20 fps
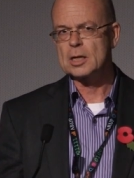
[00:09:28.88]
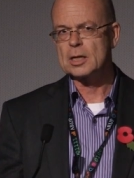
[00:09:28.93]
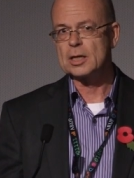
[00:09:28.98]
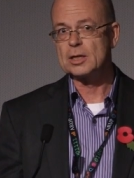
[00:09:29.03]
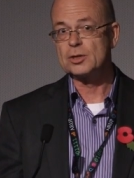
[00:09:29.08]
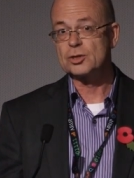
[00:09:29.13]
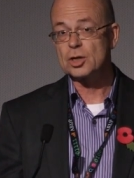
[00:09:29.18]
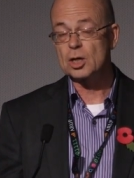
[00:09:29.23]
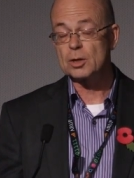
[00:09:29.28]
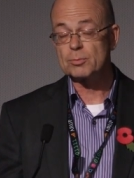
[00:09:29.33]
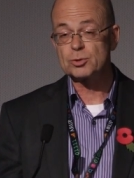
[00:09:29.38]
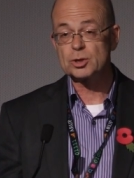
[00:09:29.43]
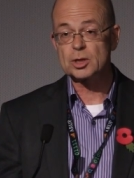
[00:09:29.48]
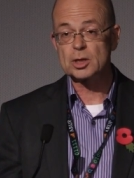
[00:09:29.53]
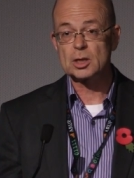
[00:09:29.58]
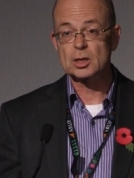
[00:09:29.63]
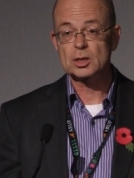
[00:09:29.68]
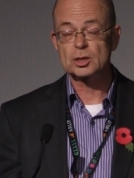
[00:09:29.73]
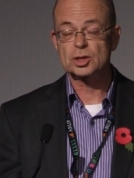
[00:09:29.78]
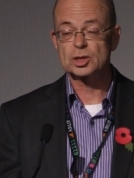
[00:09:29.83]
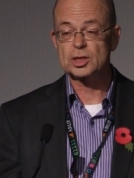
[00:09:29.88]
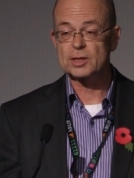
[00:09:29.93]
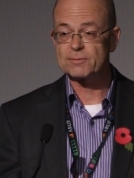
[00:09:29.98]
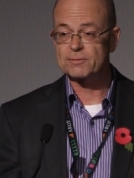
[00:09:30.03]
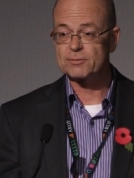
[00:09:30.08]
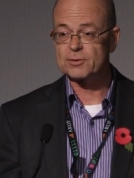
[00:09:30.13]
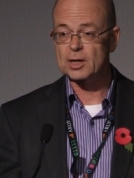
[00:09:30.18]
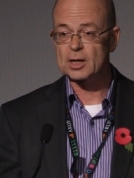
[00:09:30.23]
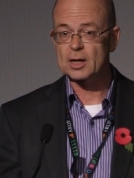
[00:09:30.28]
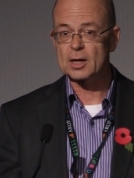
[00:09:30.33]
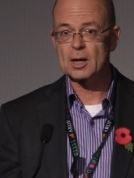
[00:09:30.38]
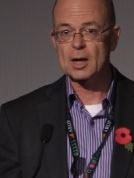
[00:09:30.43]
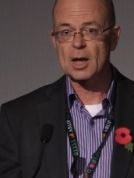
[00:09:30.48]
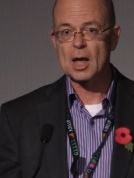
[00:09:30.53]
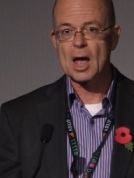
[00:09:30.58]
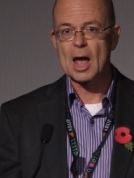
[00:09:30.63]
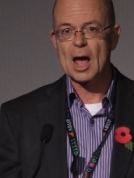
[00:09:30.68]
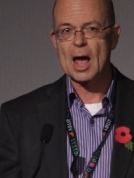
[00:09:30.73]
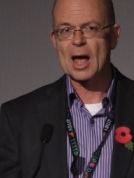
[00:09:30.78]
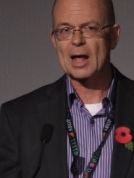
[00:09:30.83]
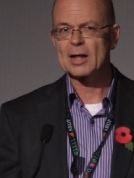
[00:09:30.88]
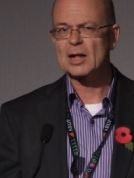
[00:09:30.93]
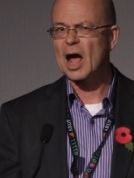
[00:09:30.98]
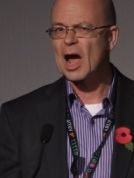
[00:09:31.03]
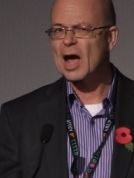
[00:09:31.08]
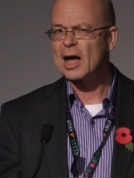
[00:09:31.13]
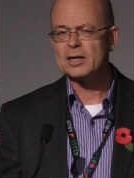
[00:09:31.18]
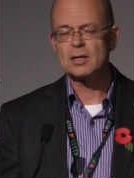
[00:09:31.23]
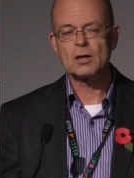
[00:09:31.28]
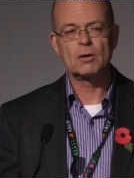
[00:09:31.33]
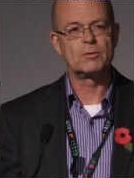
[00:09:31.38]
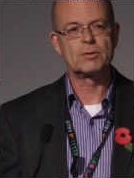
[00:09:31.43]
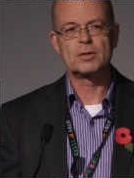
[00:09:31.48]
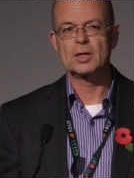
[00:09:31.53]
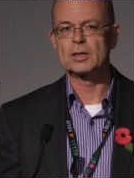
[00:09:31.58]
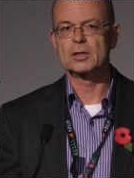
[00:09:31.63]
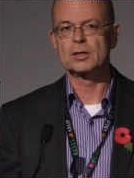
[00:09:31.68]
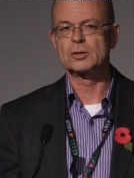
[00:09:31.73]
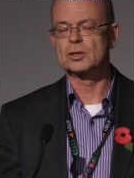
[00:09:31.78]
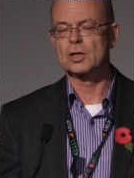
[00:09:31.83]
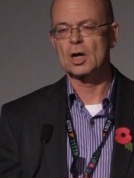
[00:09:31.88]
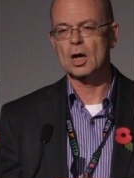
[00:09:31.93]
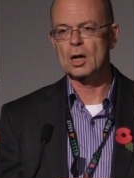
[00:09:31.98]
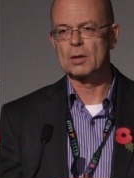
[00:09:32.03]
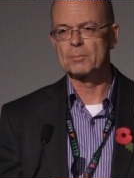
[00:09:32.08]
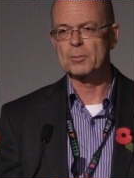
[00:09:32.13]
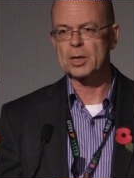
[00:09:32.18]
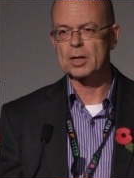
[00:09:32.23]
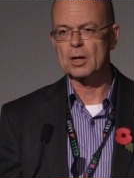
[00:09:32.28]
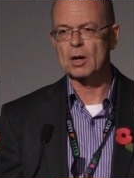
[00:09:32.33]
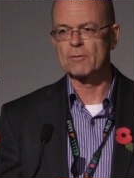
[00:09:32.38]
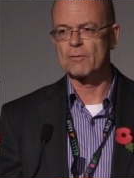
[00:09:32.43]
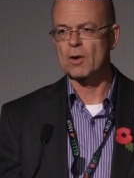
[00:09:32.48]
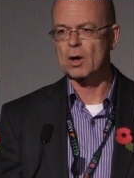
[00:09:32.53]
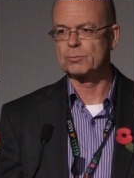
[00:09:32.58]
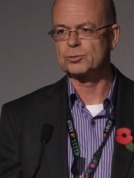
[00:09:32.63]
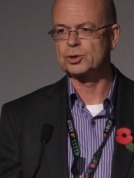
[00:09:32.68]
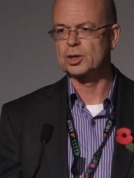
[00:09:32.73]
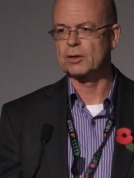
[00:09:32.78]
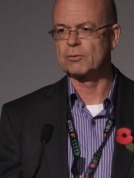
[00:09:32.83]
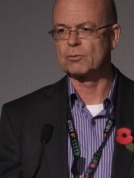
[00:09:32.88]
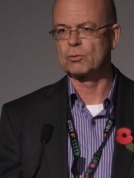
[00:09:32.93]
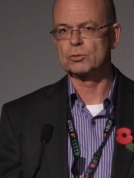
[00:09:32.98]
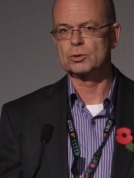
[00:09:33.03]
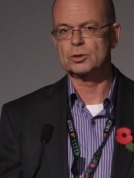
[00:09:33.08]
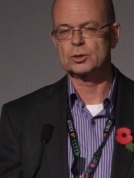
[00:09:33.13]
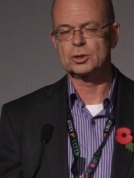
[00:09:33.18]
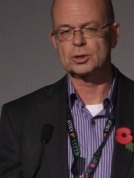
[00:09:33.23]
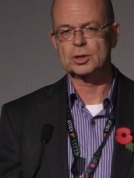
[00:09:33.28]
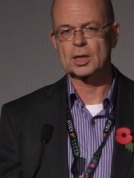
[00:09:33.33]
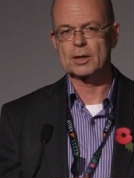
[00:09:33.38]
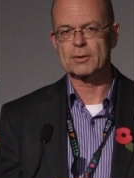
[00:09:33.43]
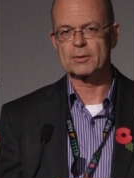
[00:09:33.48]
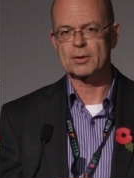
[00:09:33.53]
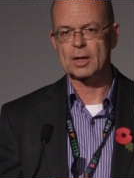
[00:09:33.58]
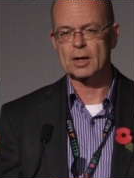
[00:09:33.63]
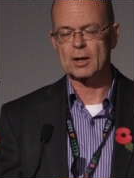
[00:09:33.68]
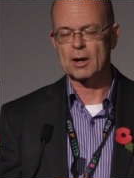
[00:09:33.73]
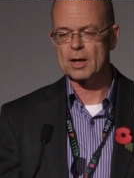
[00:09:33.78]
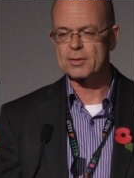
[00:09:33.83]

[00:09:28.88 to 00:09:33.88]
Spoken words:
interpreting, sifting, and I don't think there's an army of armchair auditors out there.